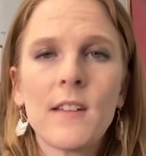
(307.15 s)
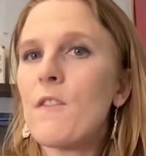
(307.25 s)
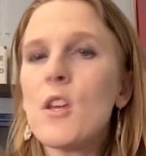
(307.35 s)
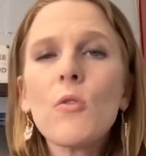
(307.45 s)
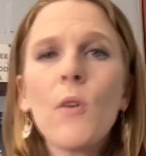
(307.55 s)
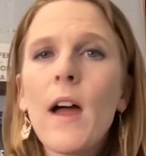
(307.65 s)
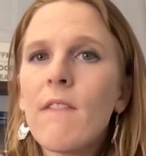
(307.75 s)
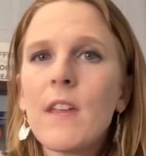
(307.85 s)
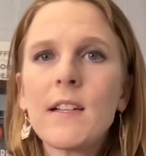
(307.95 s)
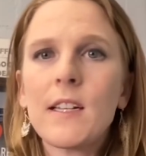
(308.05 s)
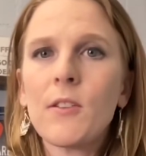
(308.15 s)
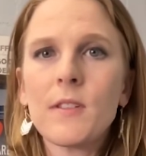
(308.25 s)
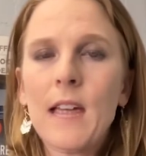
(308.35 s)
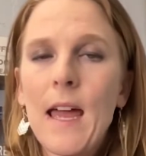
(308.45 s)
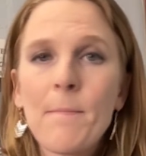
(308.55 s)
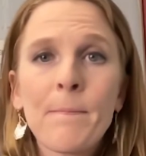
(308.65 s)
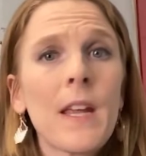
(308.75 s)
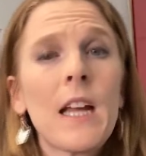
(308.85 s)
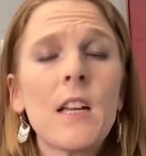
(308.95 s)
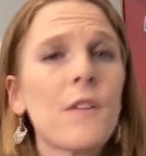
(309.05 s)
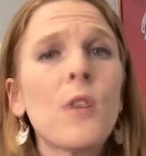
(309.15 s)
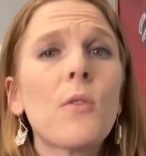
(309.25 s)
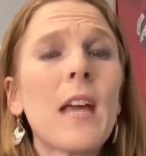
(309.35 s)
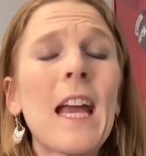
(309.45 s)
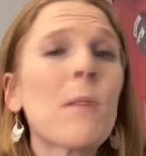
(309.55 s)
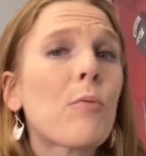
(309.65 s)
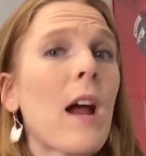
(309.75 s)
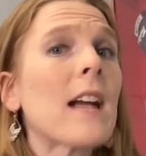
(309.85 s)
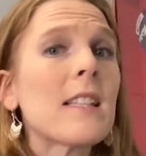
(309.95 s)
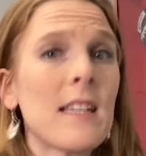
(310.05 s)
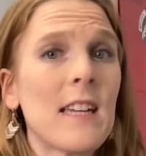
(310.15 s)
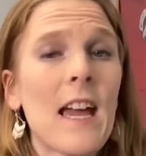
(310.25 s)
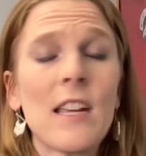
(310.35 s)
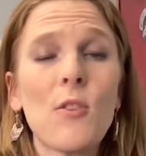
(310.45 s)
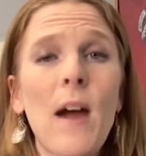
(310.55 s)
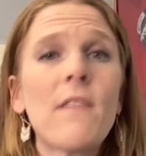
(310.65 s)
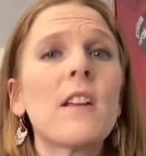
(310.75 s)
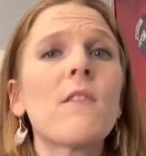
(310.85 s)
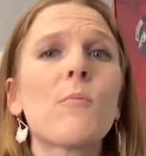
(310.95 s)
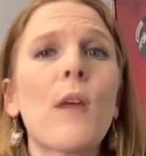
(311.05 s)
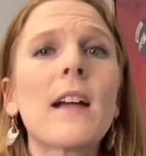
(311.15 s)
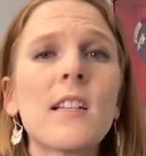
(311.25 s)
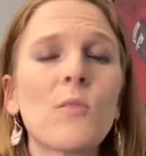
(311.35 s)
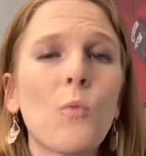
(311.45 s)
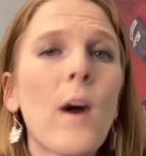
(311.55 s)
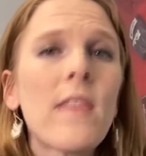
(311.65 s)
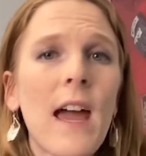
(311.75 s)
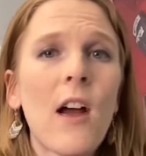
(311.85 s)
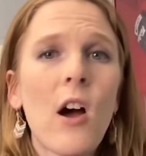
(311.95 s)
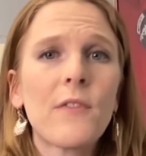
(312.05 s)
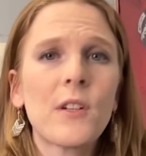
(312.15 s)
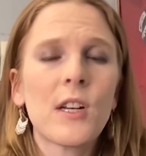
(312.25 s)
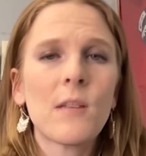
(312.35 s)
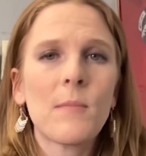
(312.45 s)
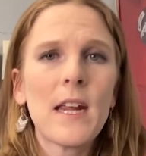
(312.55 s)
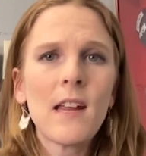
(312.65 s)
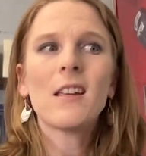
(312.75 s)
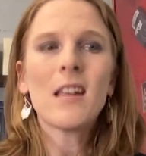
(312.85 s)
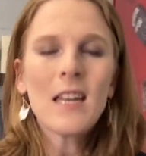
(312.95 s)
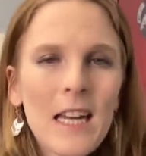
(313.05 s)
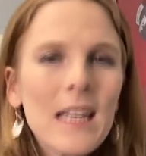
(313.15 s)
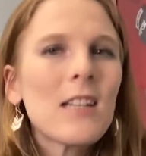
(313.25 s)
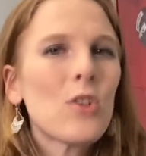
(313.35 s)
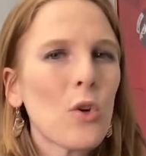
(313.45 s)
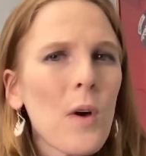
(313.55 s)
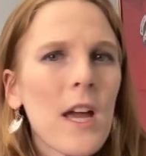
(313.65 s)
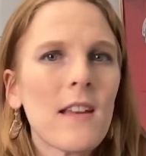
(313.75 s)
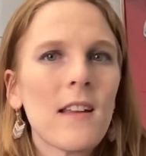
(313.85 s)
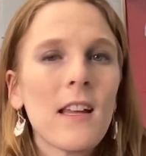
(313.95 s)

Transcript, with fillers: If you don't have that skill set, and if you can't practice yet, you haven't even practiced what that offer is going to be, you need to do it.